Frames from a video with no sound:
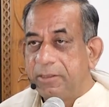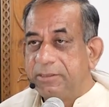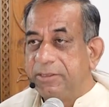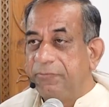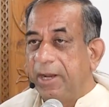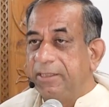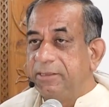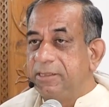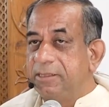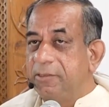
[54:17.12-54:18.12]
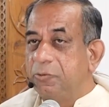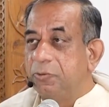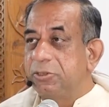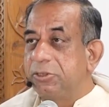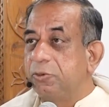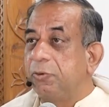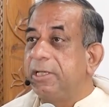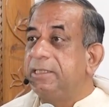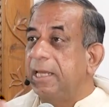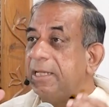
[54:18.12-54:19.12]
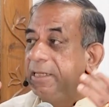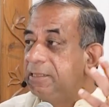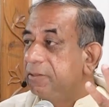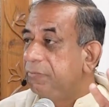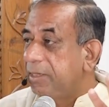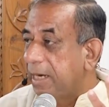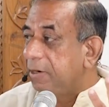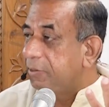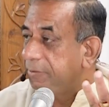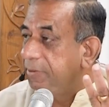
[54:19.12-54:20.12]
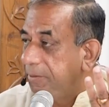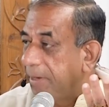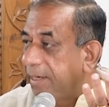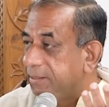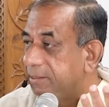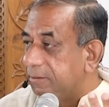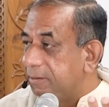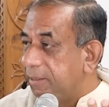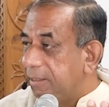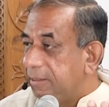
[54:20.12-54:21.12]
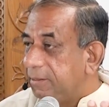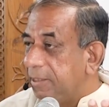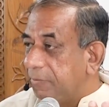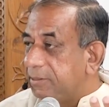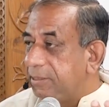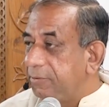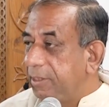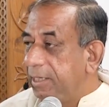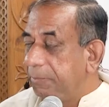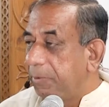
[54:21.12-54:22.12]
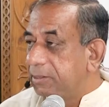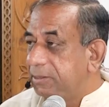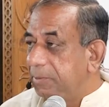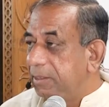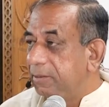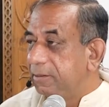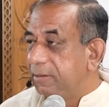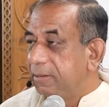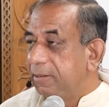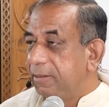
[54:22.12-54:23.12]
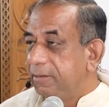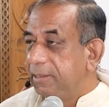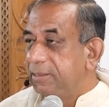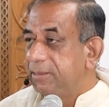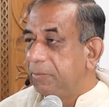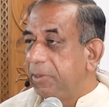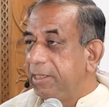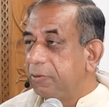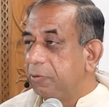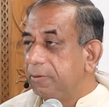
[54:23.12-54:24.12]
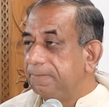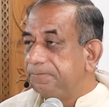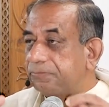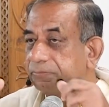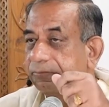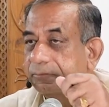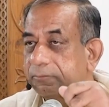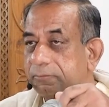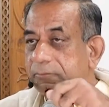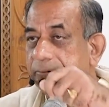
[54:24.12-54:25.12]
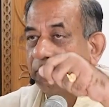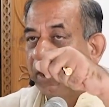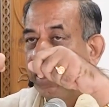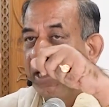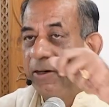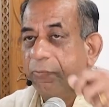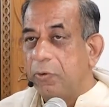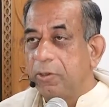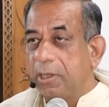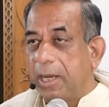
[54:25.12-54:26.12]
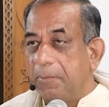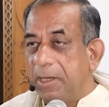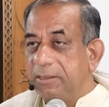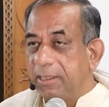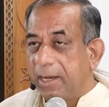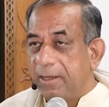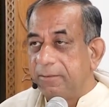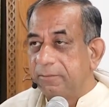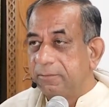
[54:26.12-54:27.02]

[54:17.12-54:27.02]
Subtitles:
civilization whose stories are legion. We cannot even imagine that was it really possible that somebody could invoke a mantra